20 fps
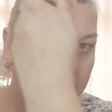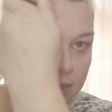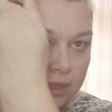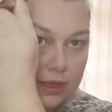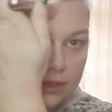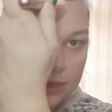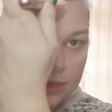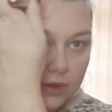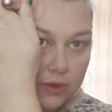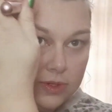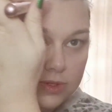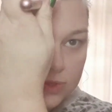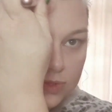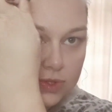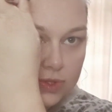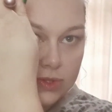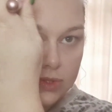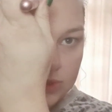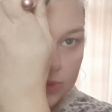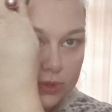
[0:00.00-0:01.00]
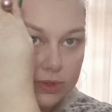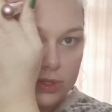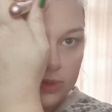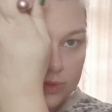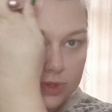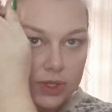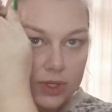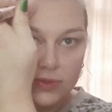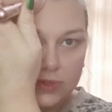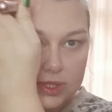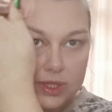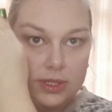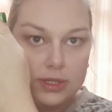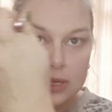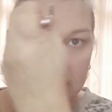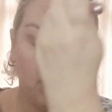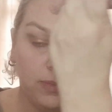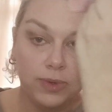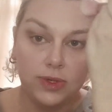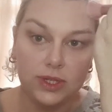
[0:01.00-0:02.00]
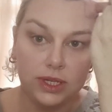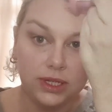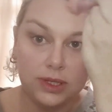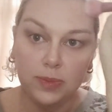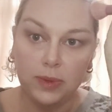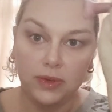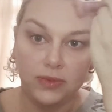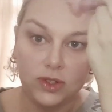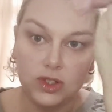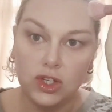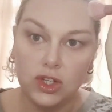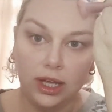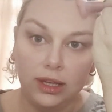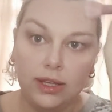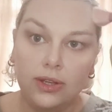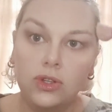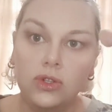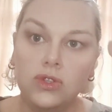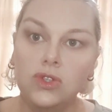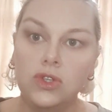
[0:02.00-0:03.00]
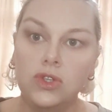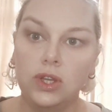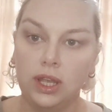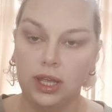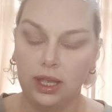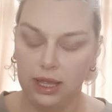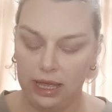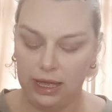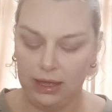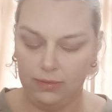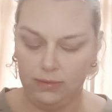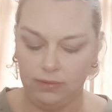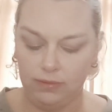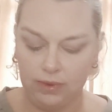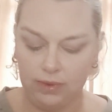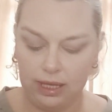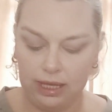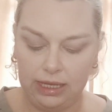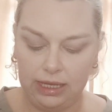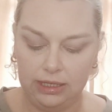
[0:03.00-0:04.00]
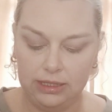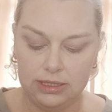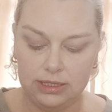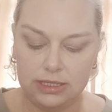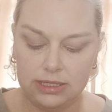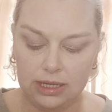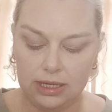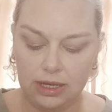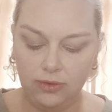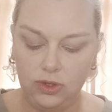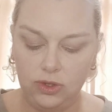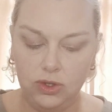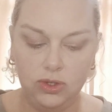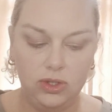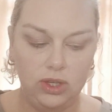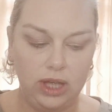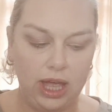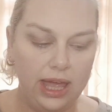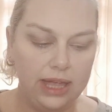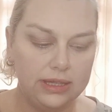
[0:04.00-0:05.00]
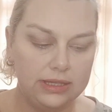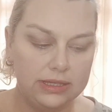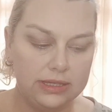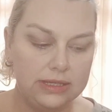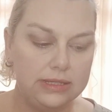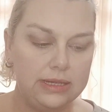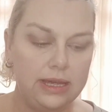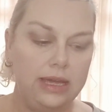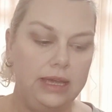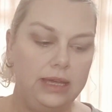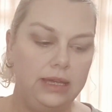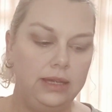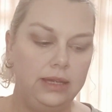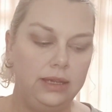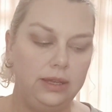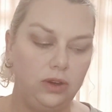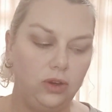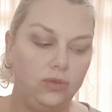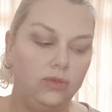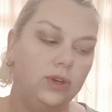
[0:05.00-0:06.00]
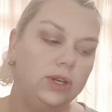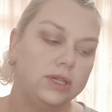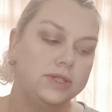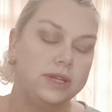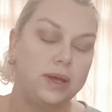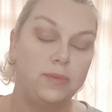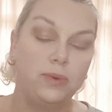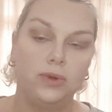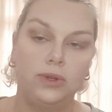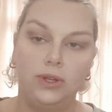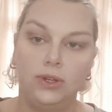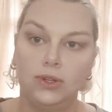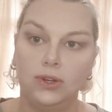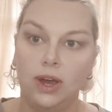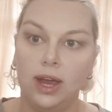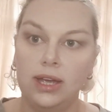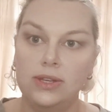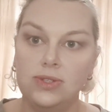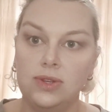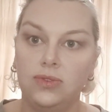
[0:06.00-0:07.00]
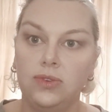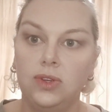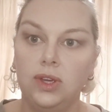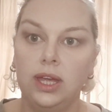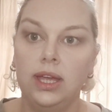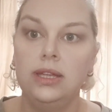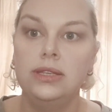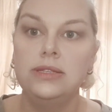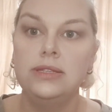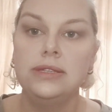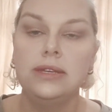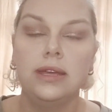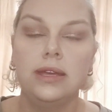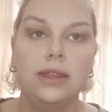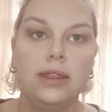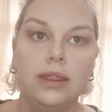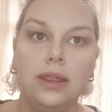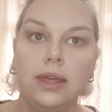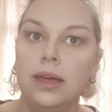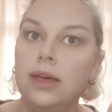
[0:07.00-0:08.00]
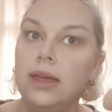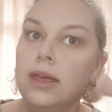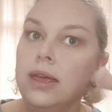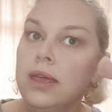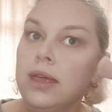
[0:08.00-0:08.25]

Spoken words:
Those sorts of surfaces now present a bit of a challenge. And if you can't see, for example, long grass, if you can't see the,